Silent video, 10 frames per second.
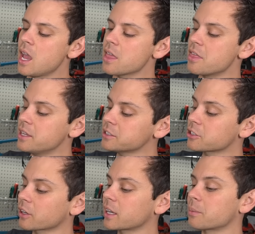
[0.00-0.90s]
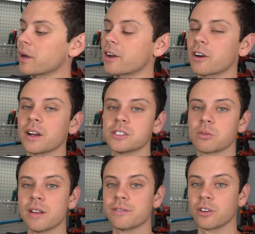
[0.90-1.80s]
This circuit breaker is
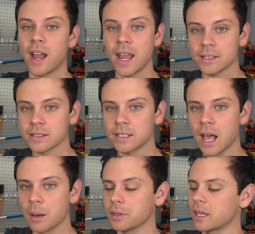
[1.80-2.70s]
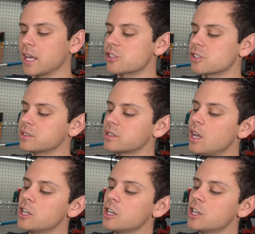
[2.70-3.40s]
rated for A C applications,